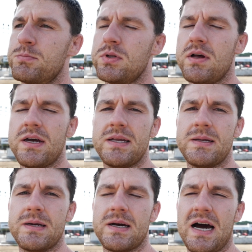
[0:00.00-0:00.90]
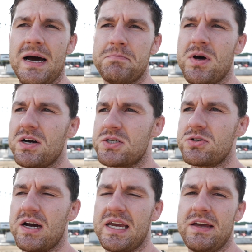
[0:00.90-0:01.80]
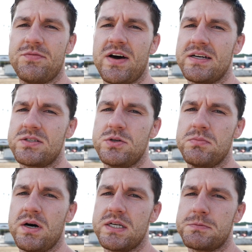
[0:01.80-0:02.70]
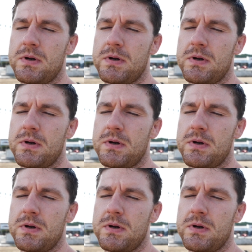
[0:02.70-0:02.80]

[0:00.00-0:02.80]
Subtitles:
plot. I'm not sure, I can't find too much,